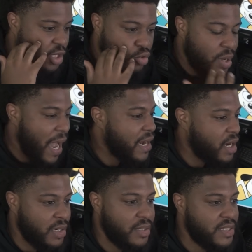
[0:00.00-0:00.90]
You got to
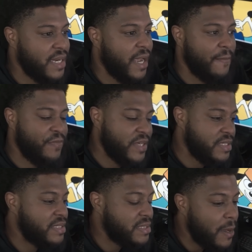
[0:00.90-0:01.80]
understand, this
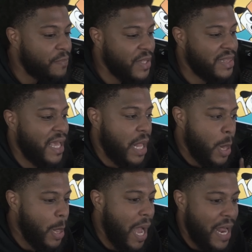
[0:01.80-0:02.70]
is something that a
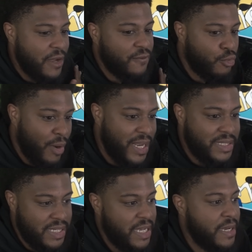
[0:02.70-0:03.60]
lot of great
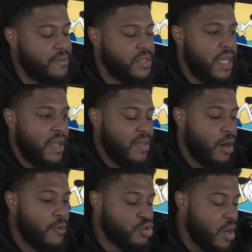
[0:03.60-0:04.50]
teams that
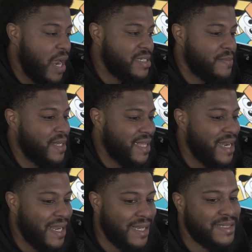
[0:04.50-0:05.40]
are trying to make that
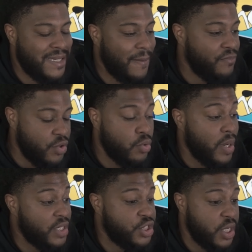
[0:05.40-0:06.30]
next step do.
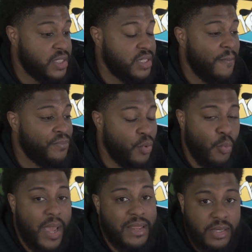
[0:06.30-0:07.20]
It's just the
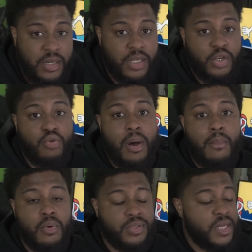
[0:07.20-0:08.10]
way the cookie
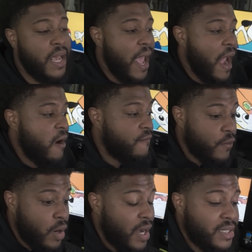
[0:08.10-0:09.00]
crumbles. And
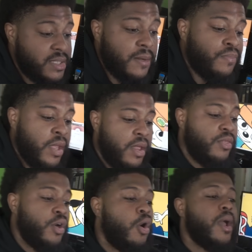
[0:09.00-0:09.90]
for us,
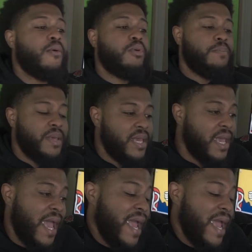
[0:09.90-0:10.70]
though, it would be